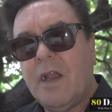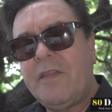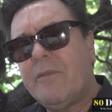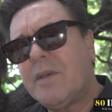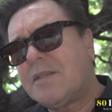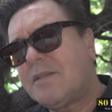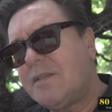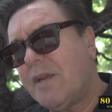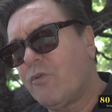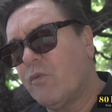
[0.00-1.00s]
and there were
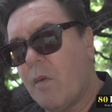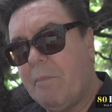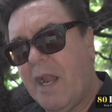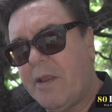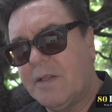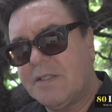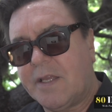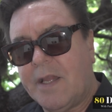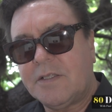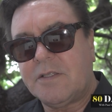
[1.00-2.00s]
several rebellions
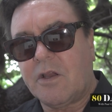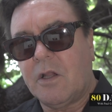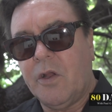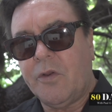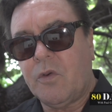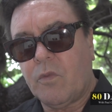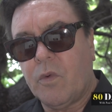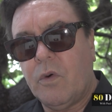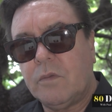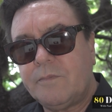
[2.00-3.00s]
against the colonial
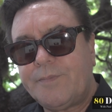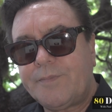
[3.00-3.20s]
rule.